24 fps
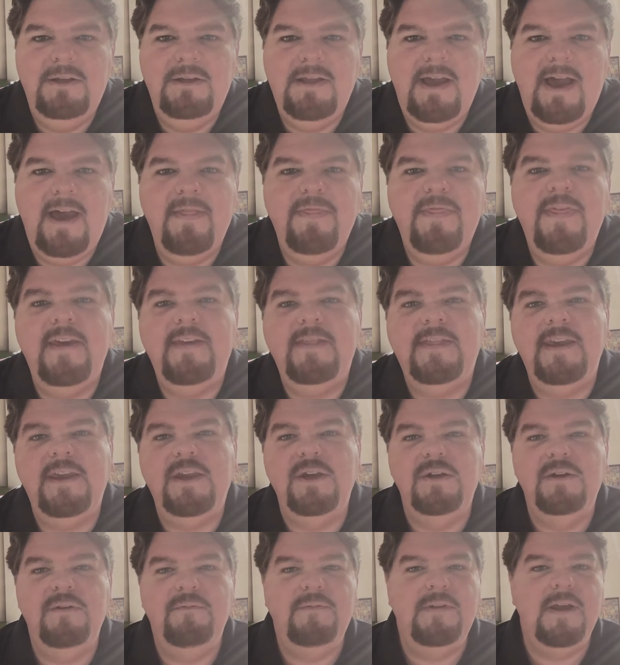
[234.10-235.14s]
I think they
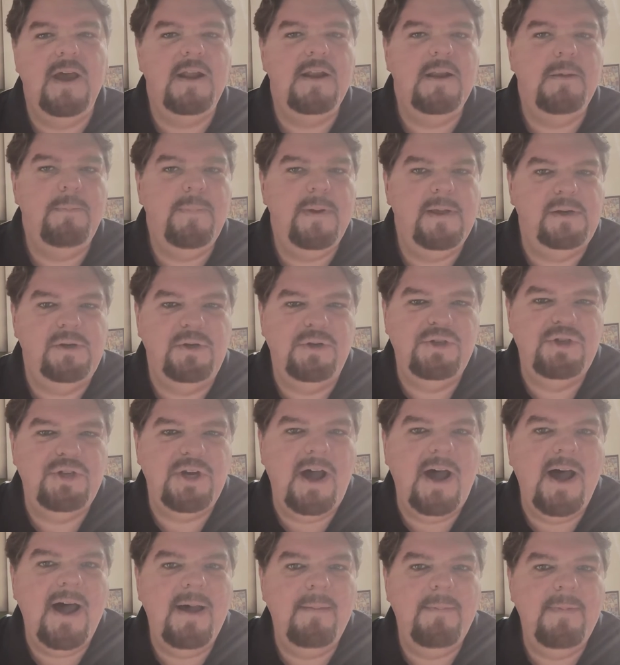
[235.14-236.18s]
could have done a better
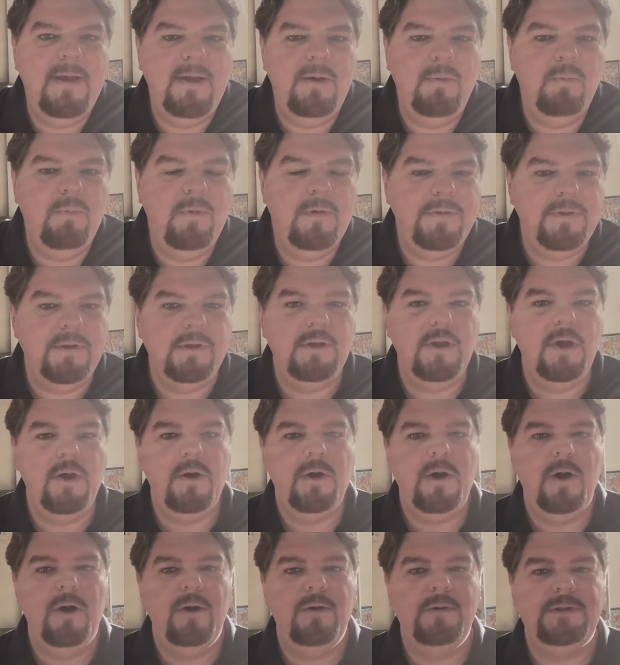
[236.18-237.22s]
job with the
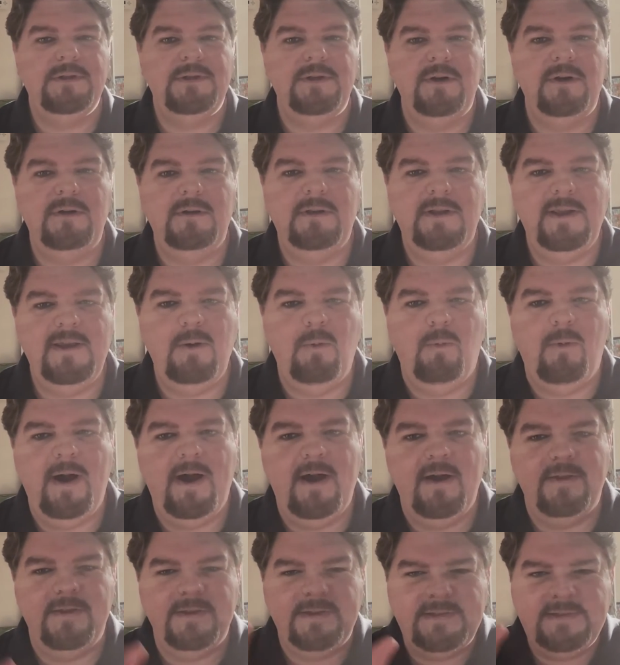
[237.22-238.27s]
logo. Certainly,
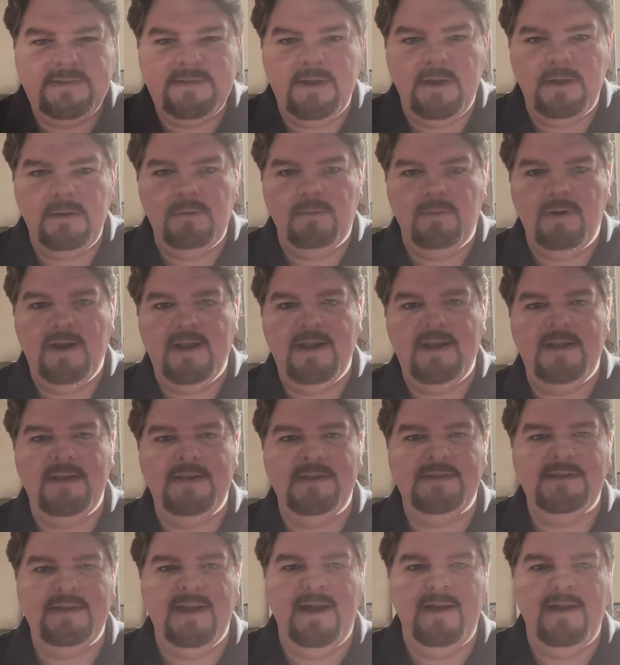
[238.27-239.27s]
wow, the sun rays.